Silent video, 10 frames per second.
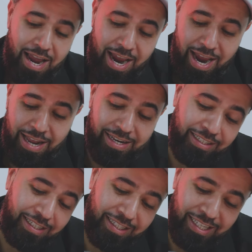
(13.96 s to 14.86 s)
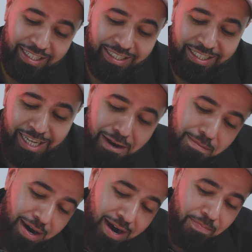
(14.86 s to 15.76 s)
And this is the
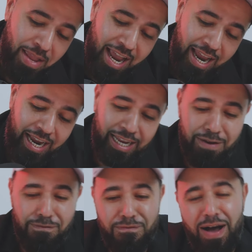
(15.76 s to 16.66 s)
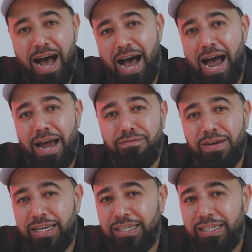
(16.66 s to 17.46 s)
Sigma 85